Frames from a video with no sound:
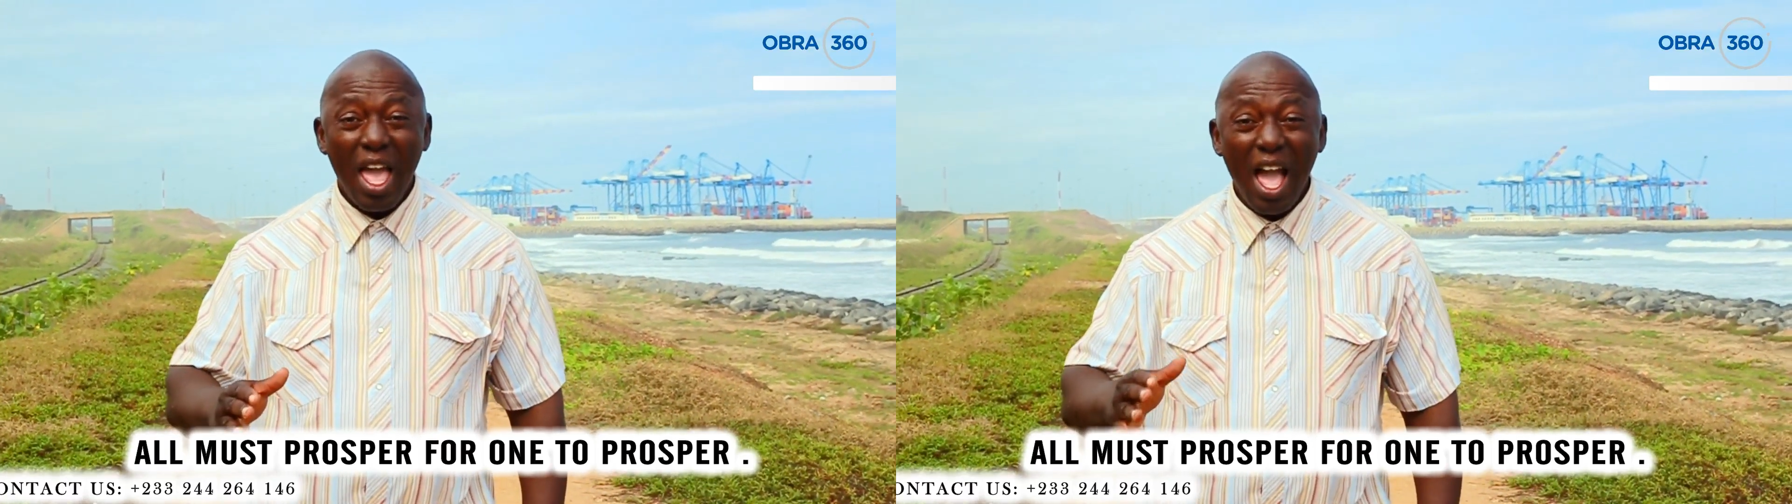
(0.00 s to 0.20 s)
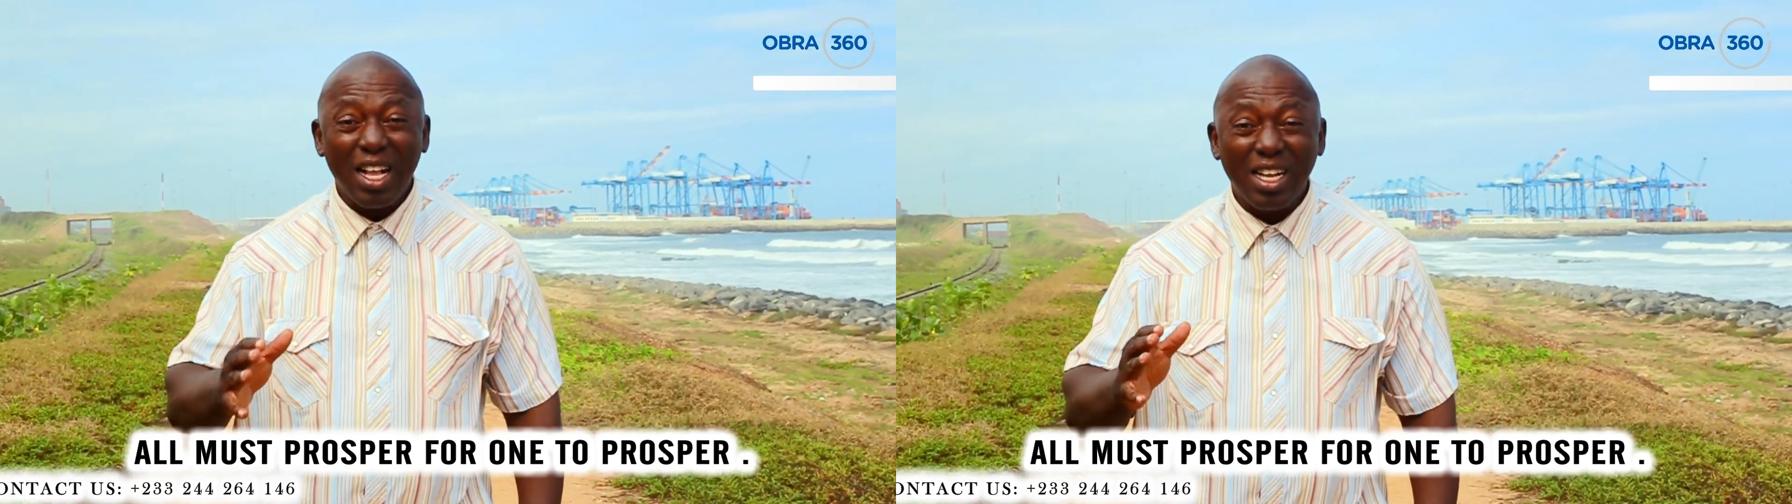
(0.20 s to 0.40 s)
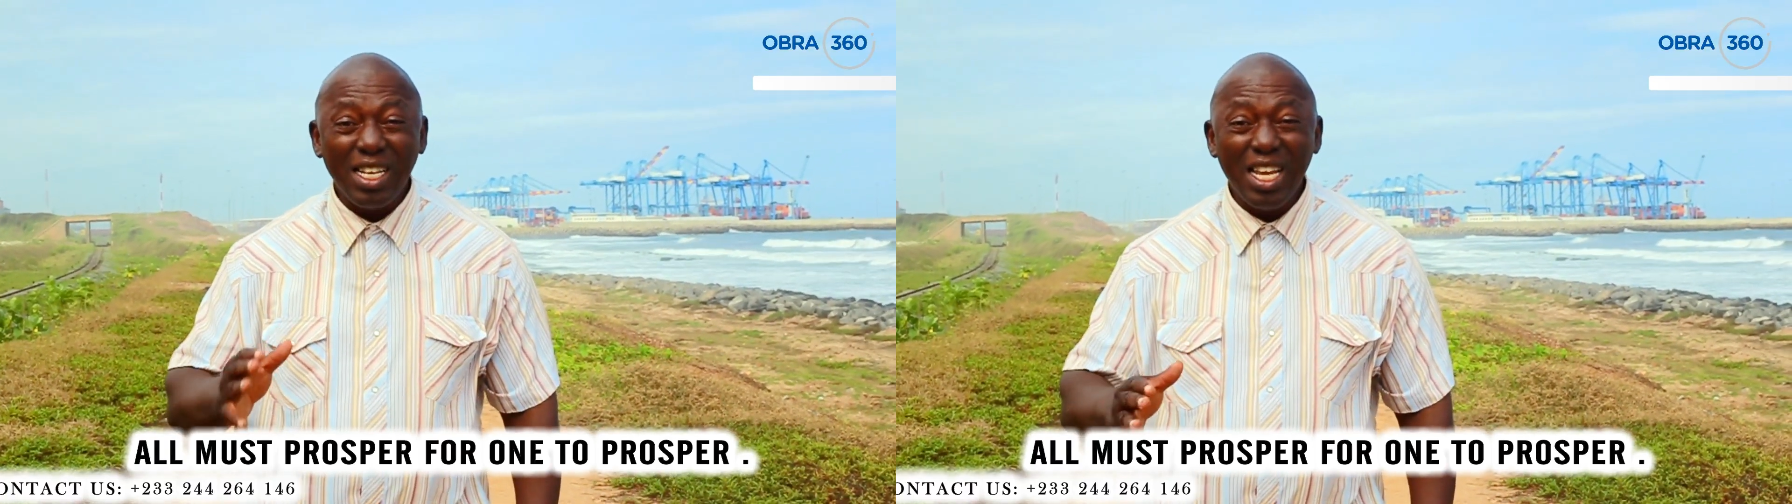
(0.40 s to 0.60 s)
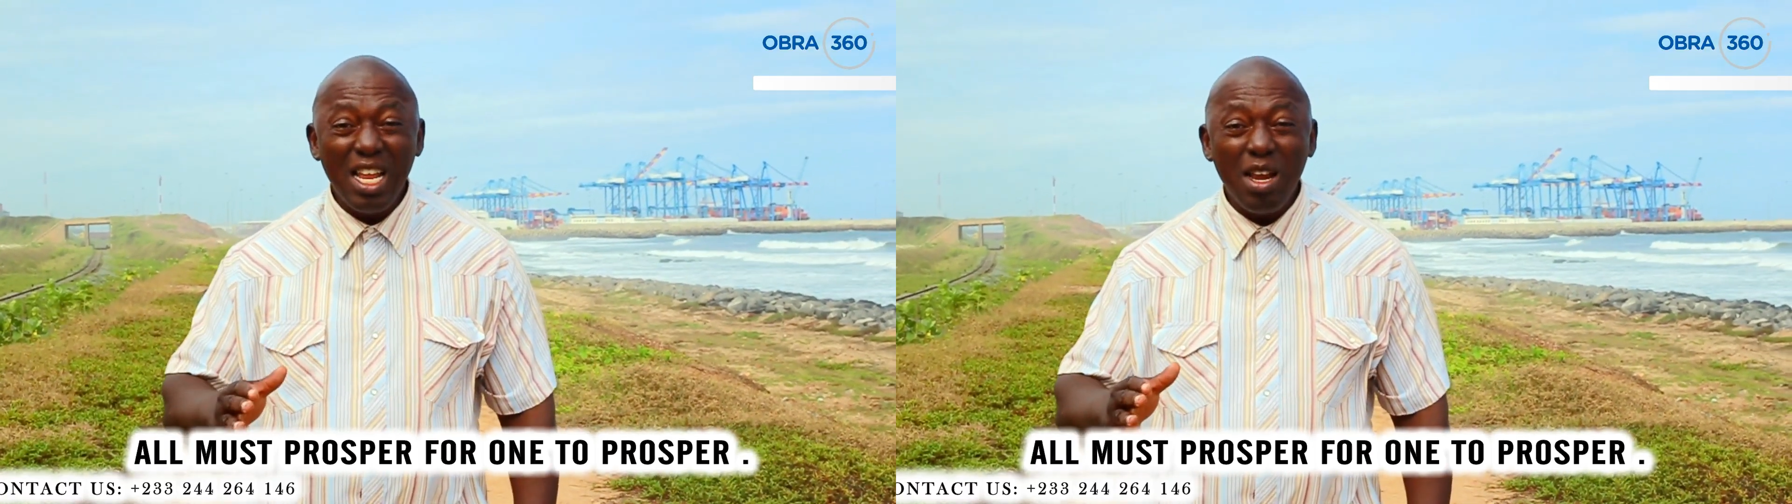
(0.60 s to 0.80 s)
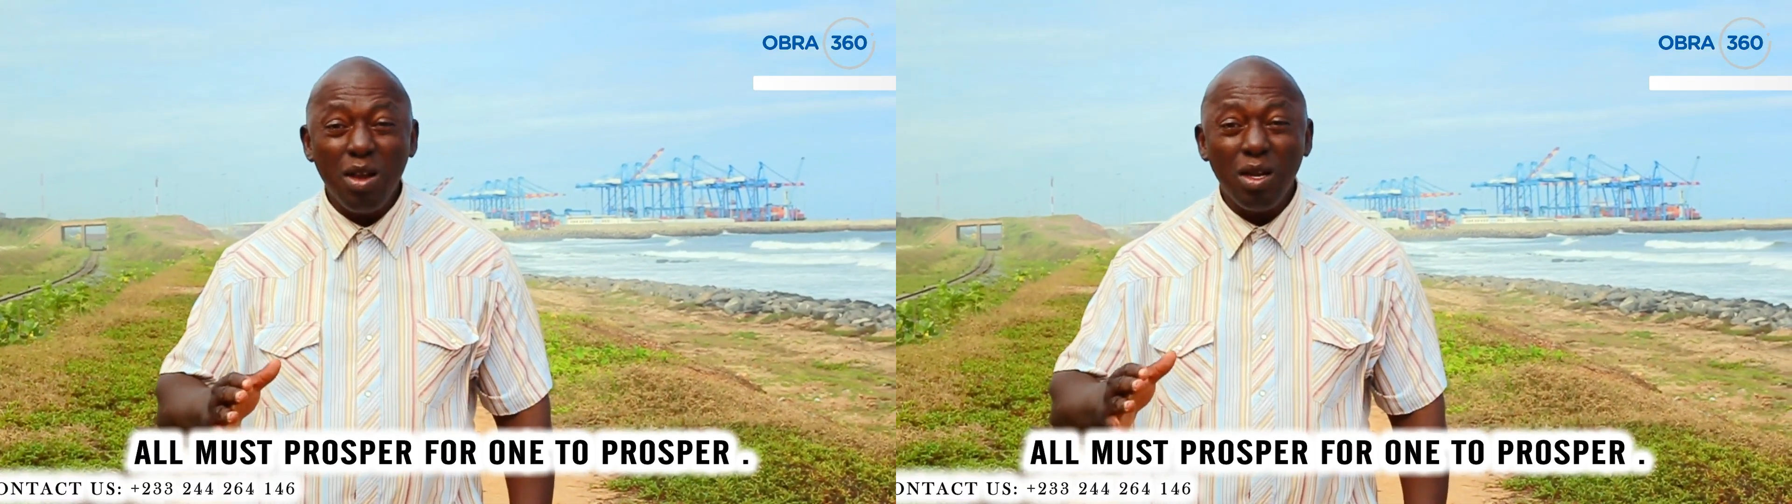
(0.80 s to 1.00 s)
a
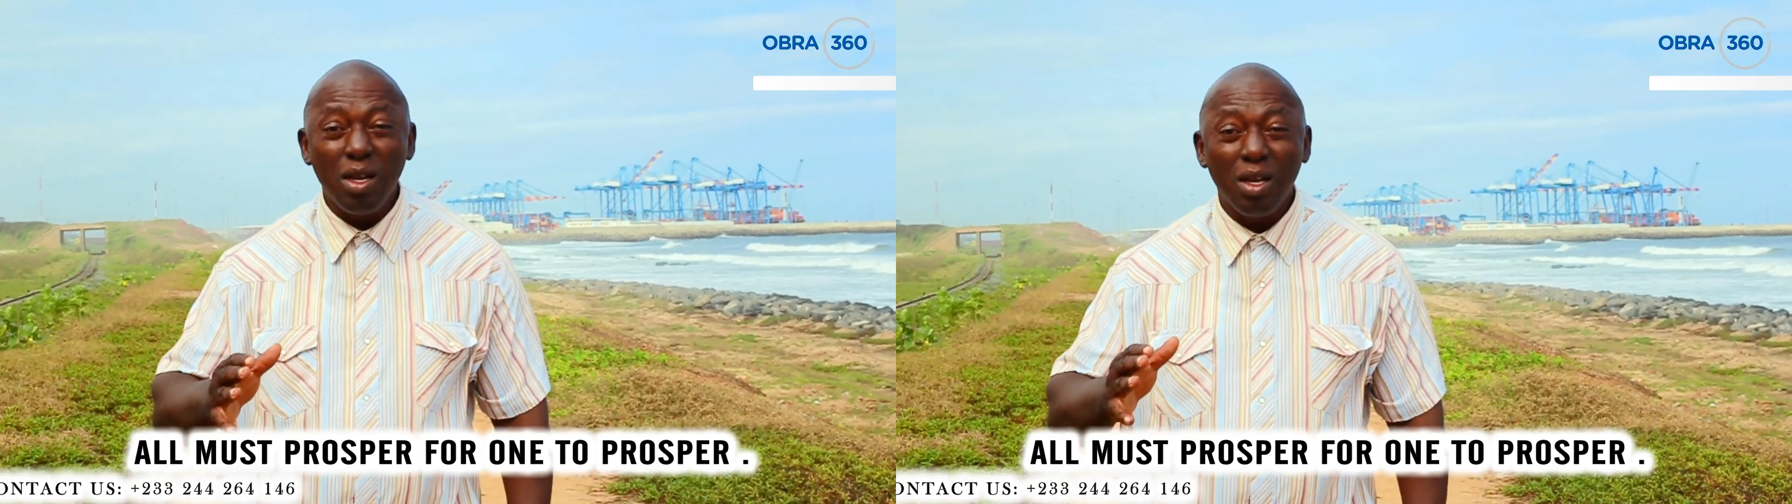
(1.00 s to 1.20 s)
clean